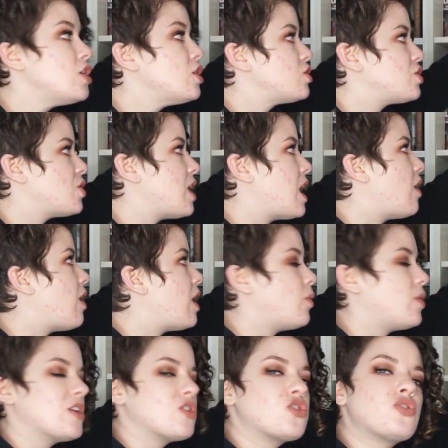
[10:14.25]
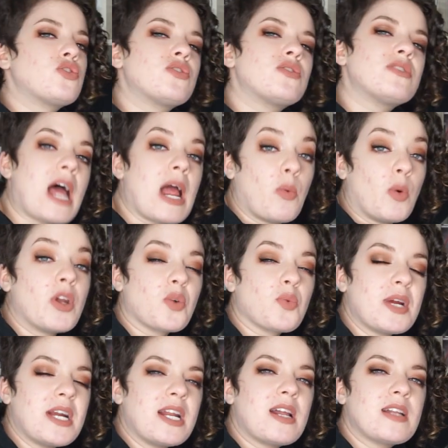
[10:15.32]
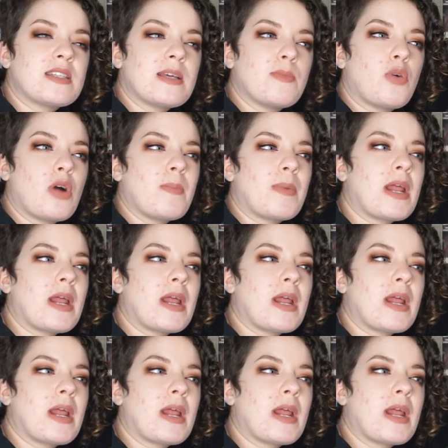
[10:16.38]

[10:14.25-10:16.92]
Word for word: So now I wanna I want to read it at some point,